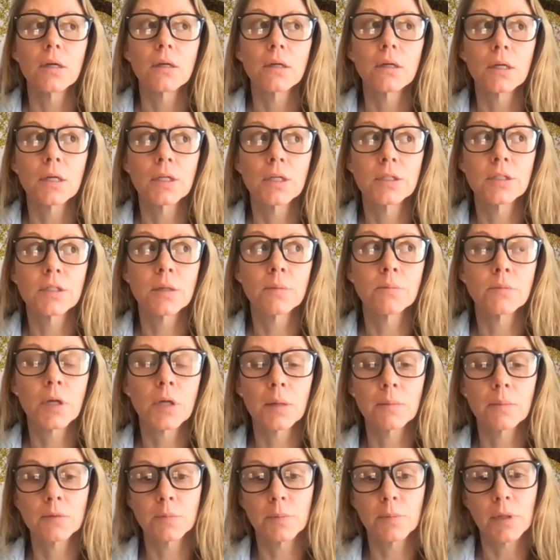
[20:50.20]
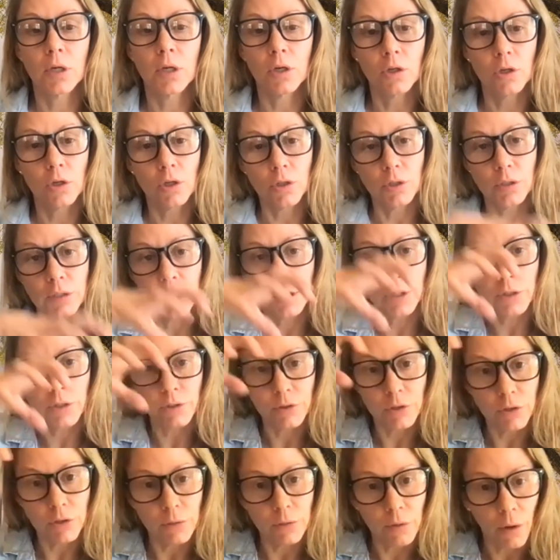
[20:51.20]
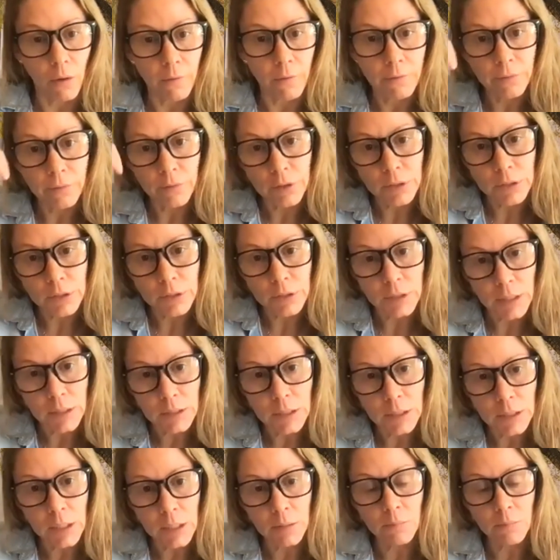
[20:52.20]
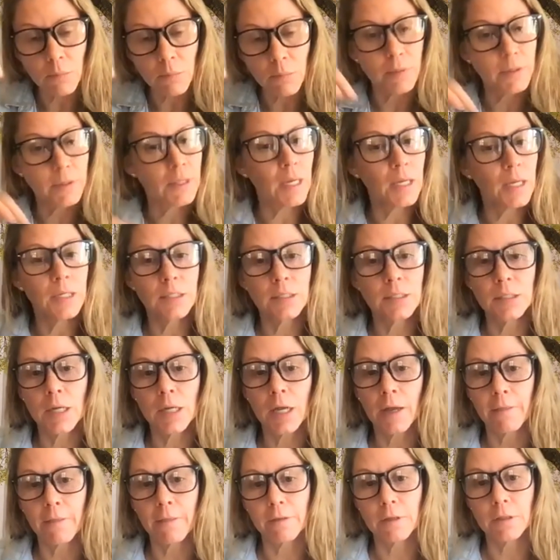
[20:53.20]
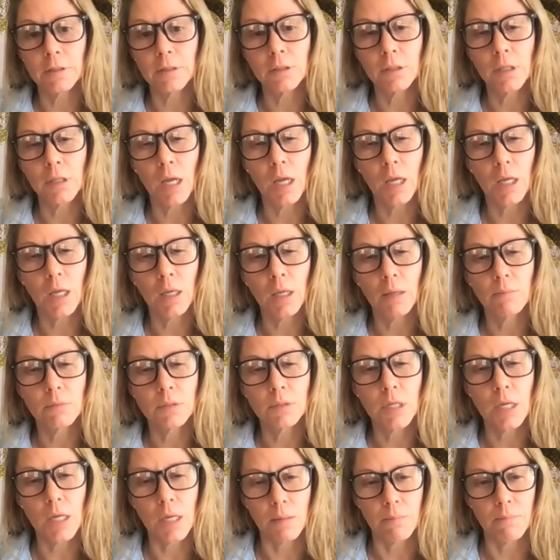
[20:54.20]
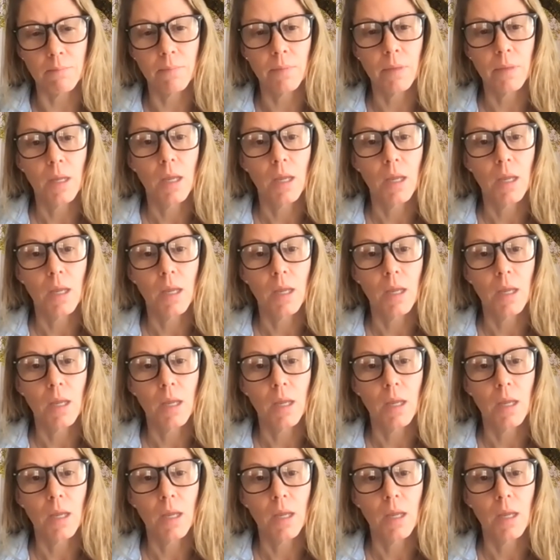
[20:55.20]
can sometimes be a good tier 2 oversight team, but that is not the same team.